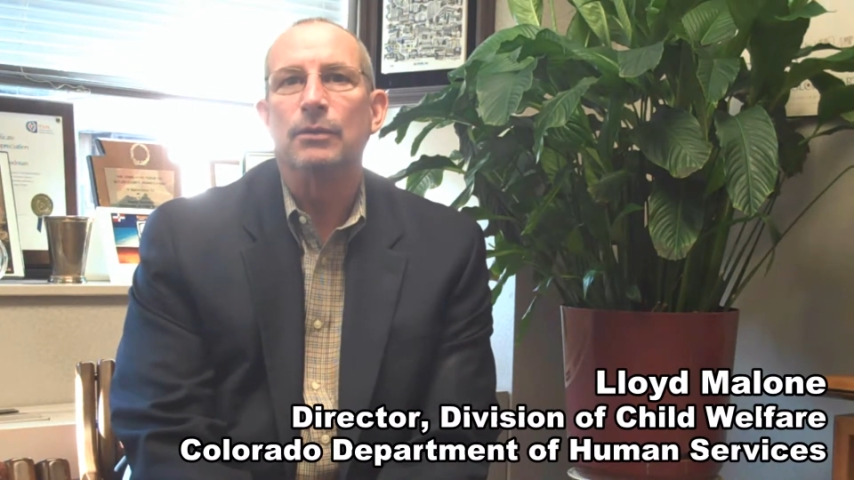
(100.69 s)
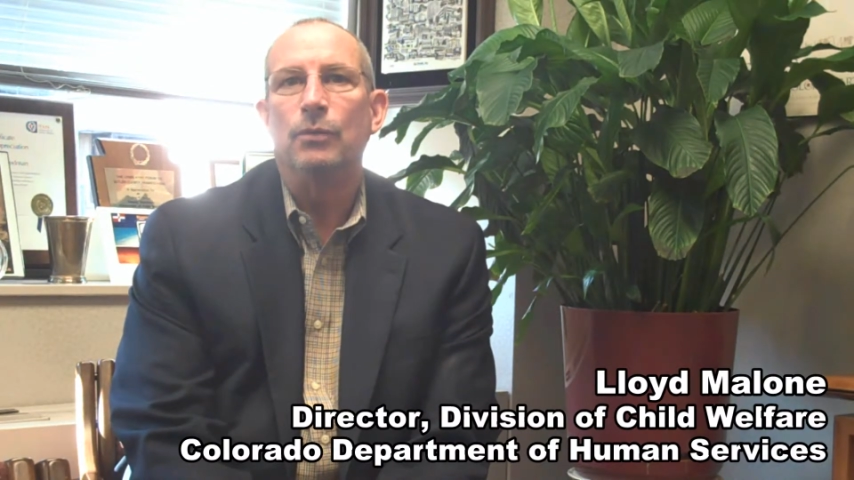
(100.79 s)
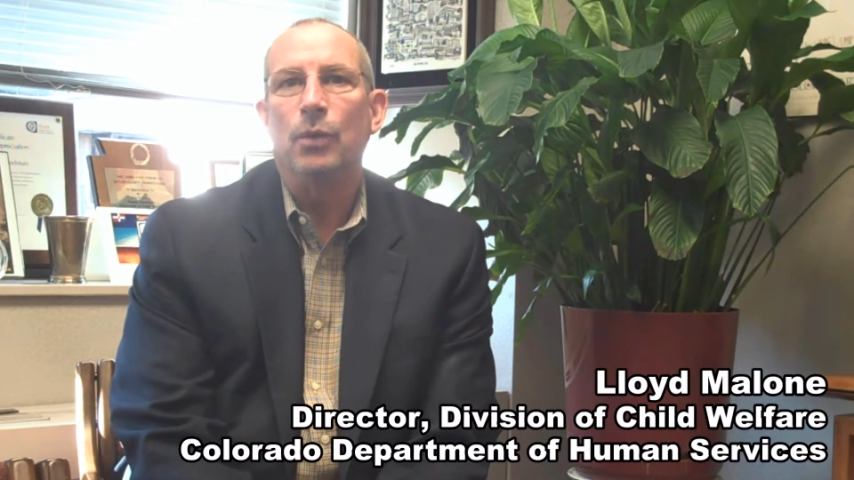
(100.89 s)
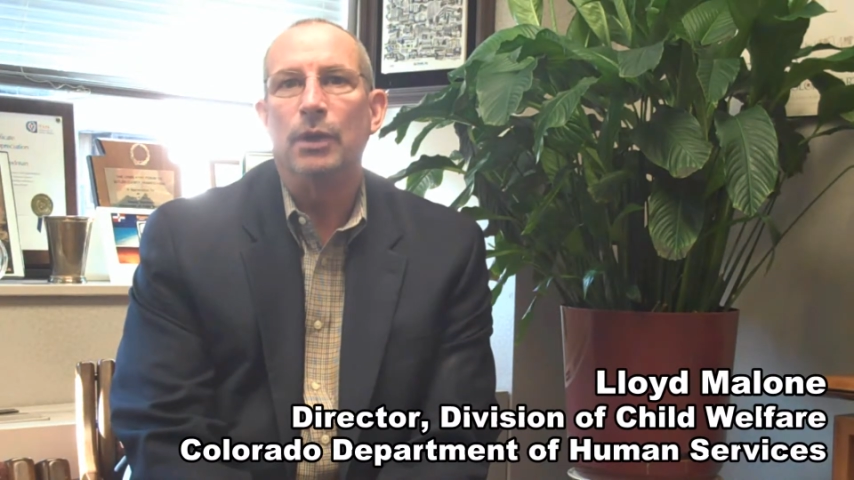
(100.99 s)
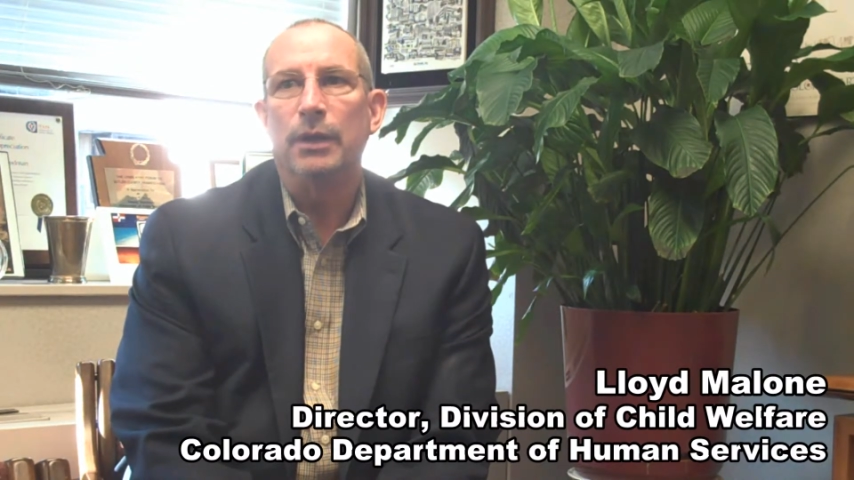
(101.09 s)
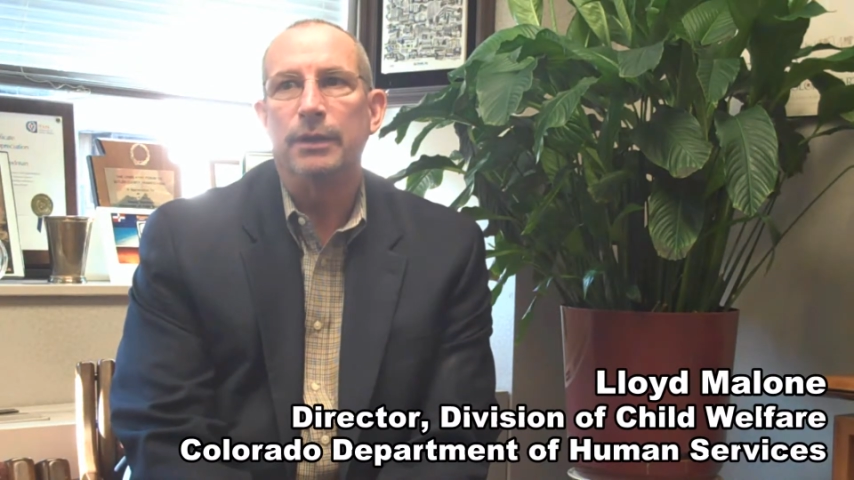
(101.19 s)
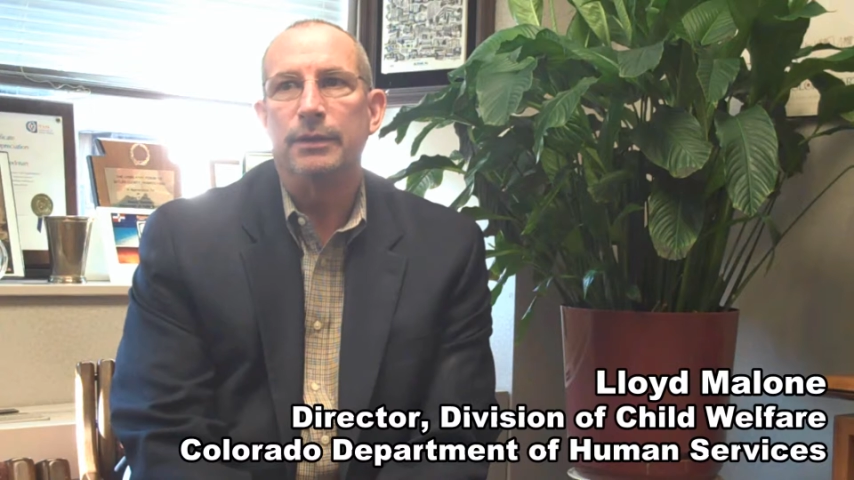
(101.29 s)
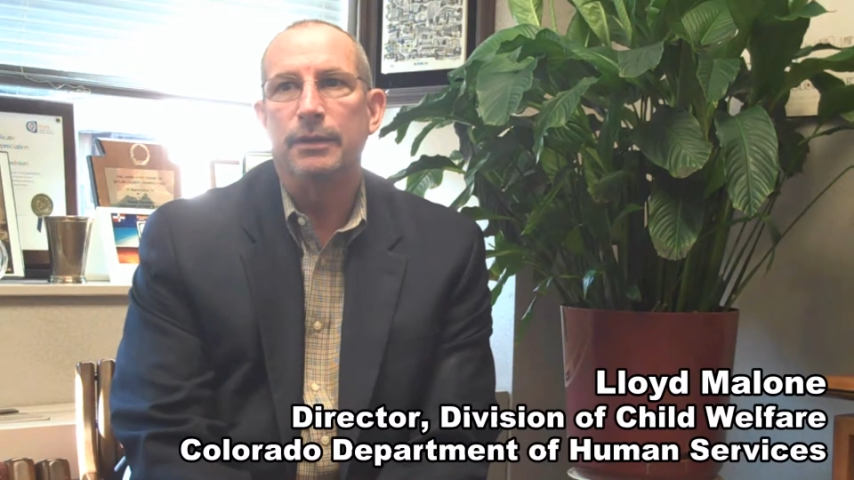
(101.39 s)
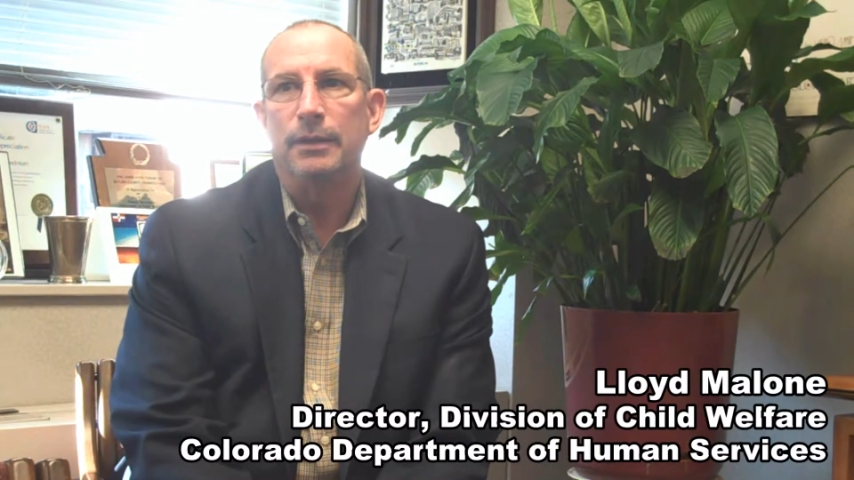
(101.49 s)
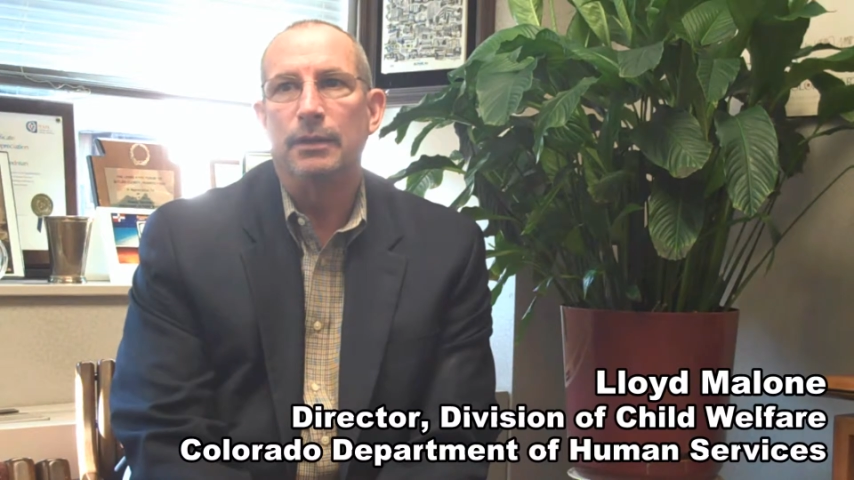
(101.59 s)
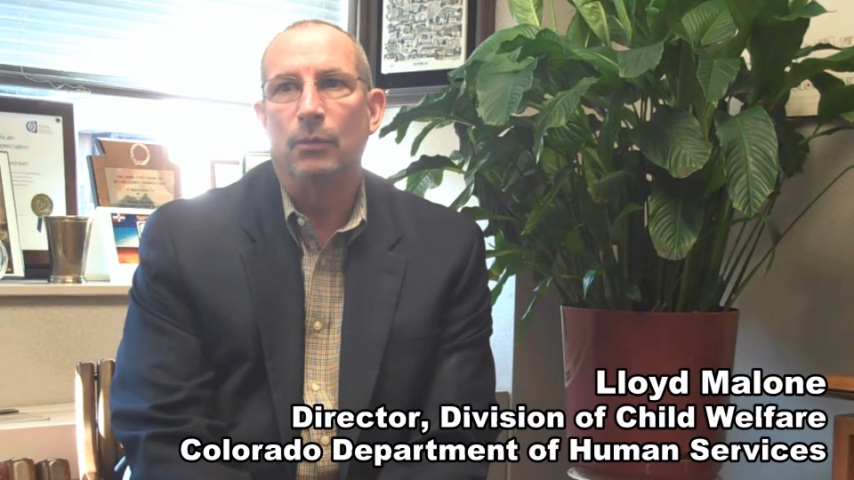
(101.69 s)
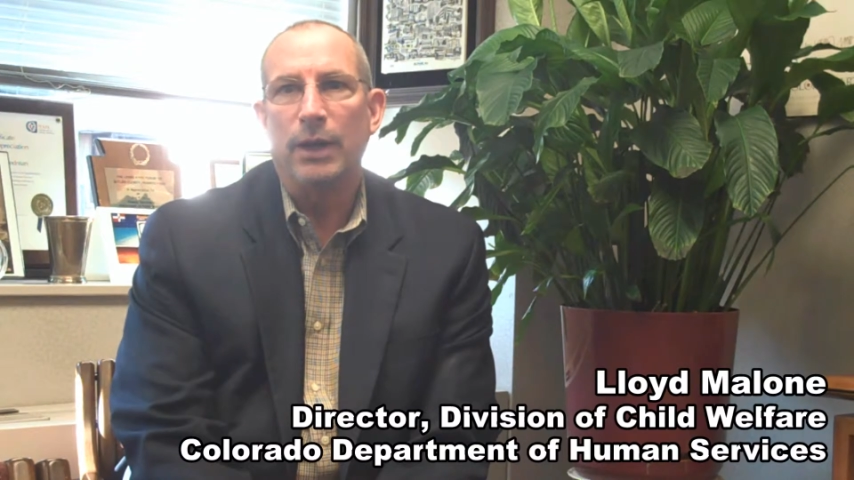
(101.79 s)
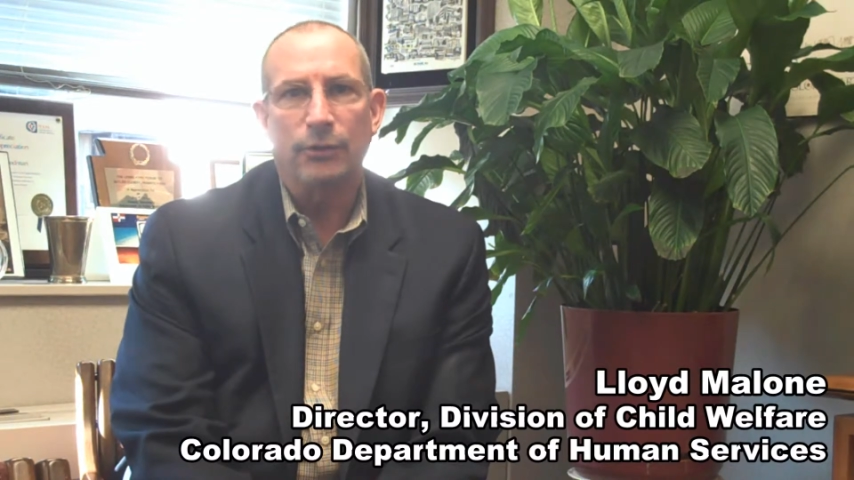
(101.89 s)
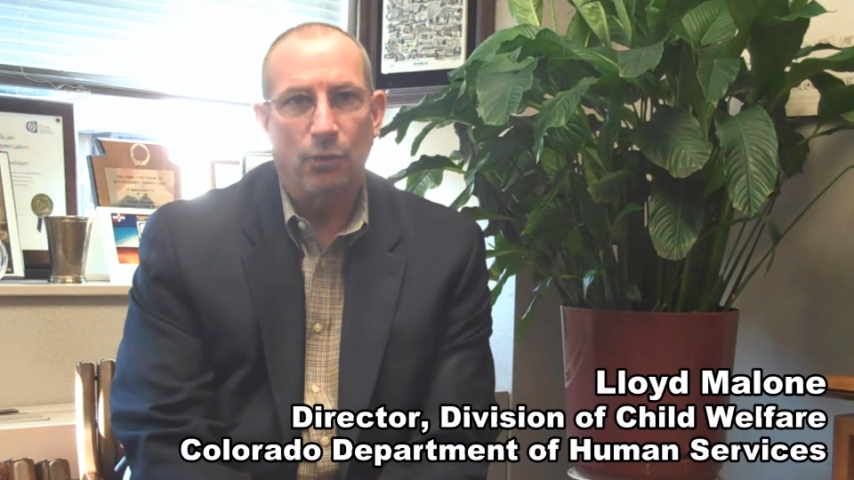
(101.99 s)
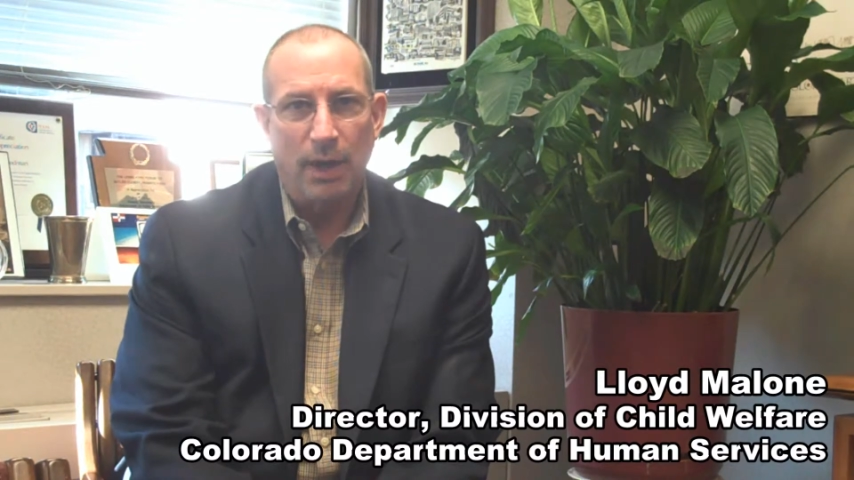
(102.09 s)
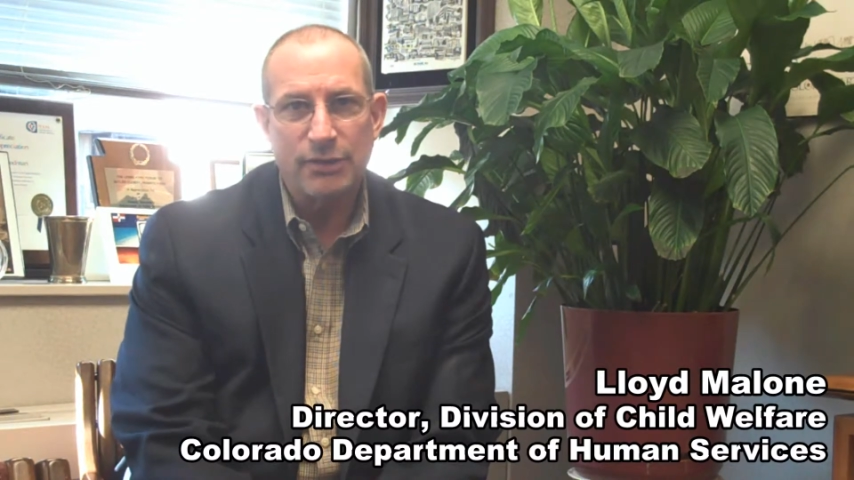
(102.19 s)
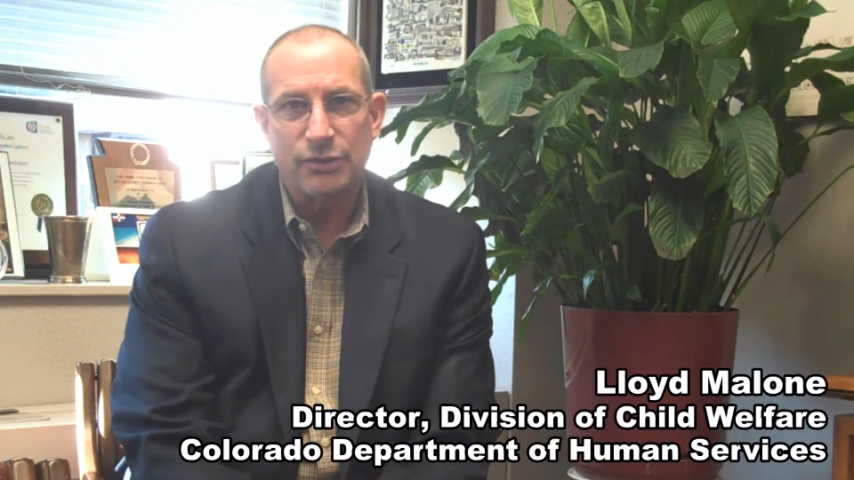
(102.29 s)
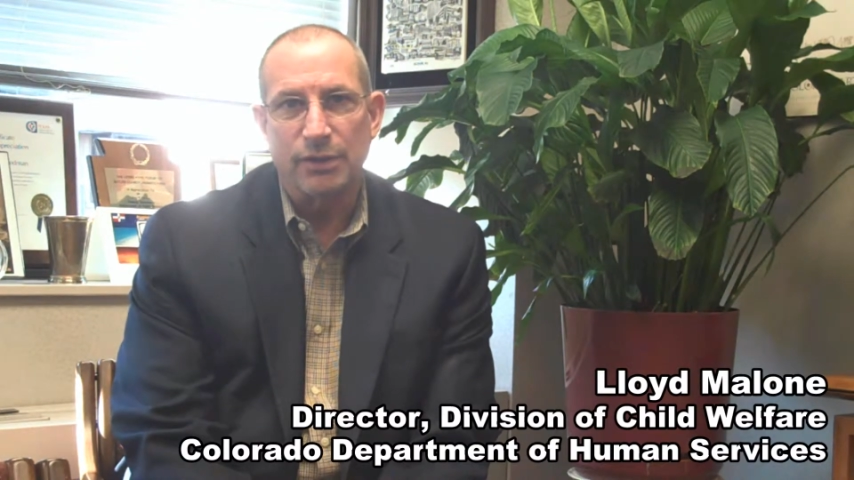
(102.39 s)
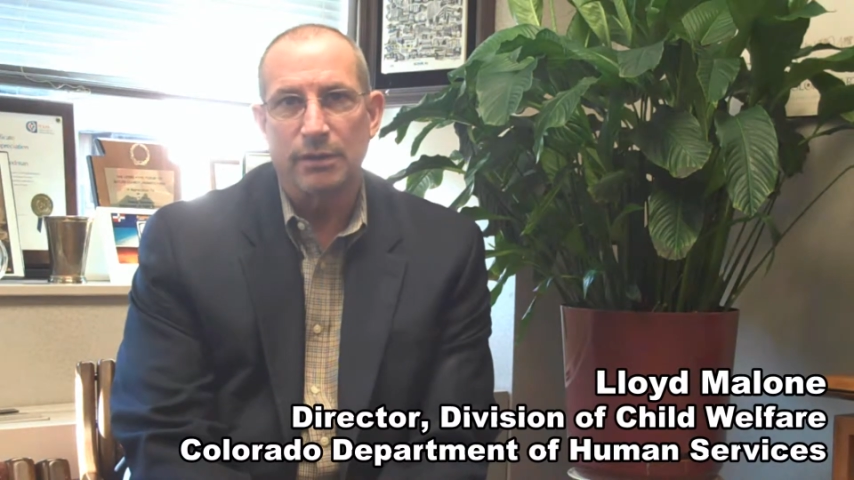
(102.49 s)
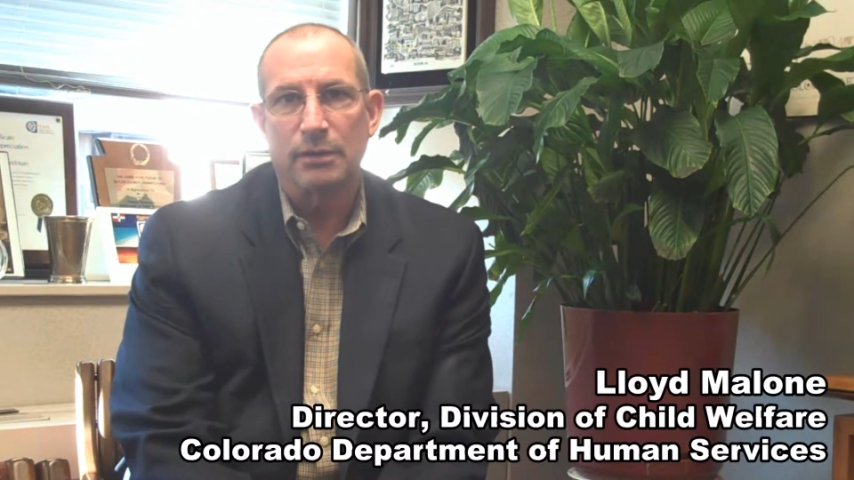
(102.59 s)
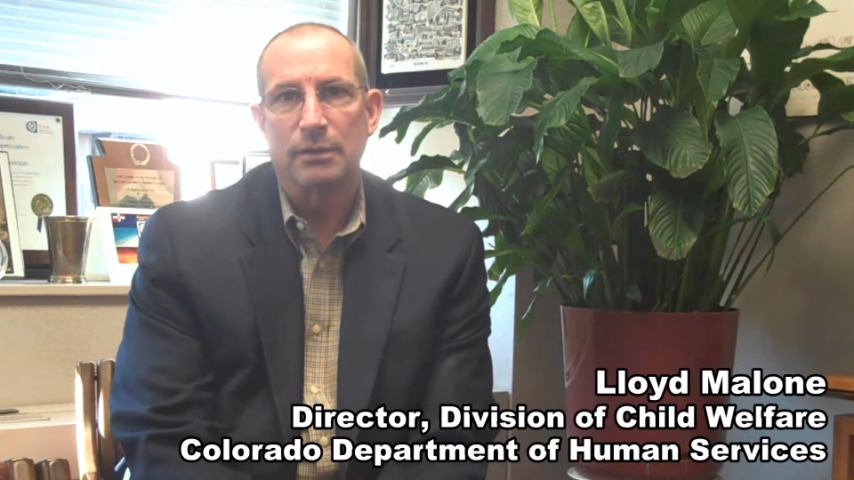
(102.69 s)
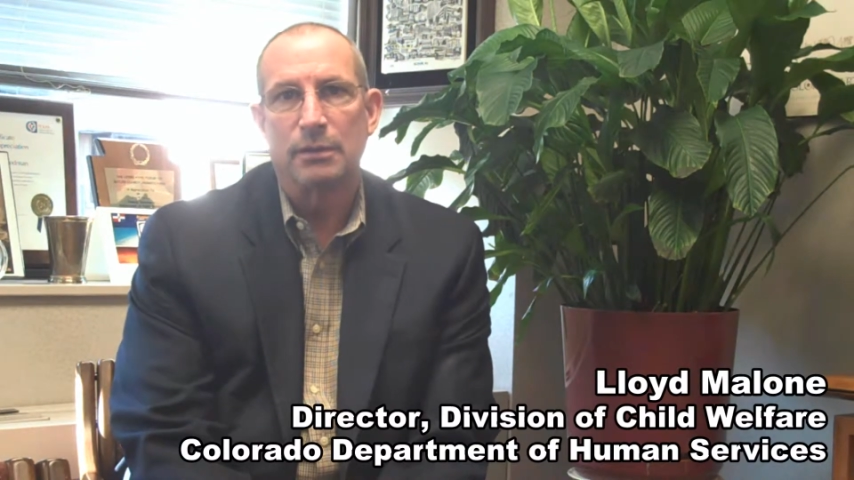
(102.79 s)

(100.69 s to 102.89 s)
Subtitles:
would, when questioned